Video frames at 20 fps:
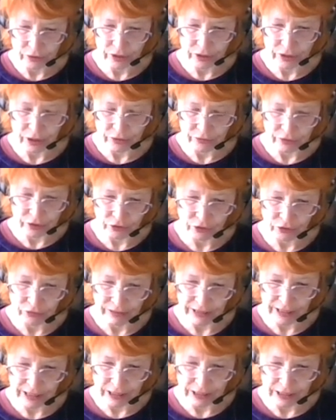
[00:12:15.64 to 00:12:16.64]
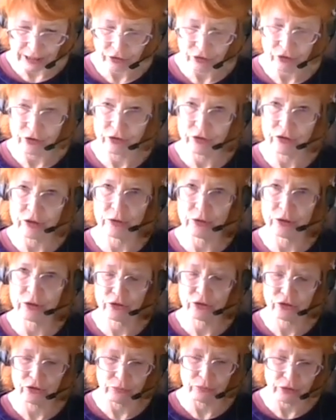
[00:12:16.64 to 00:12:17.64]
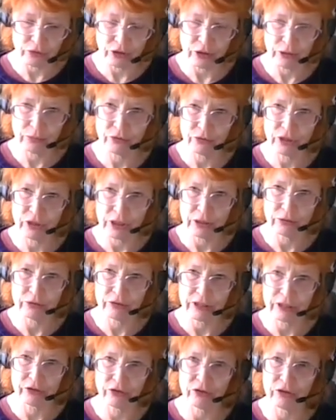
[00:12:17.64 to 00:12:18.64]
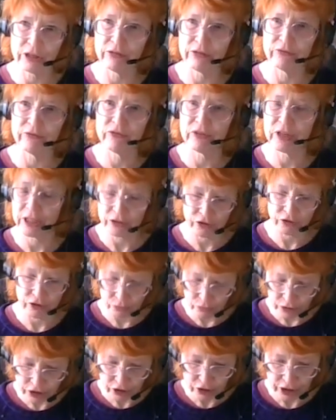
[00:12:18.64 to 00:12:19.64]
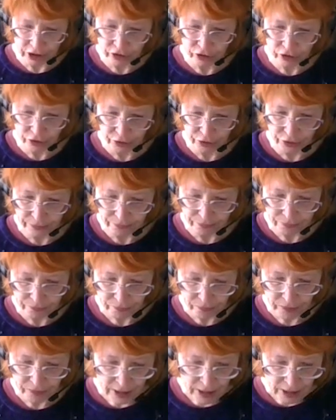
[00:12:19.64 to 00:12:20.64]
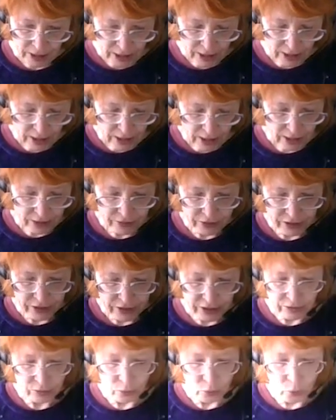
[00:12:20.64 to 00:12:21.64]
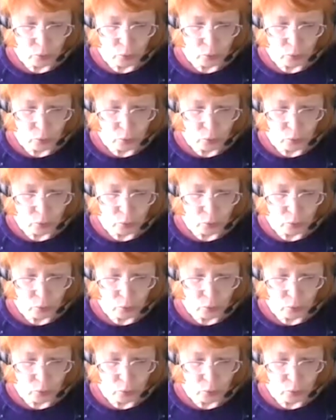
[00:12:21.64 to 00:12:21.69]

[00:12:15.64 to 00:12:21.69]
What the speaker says: and the university regulations, and that sometimes those actually conflicted with each other. They didn't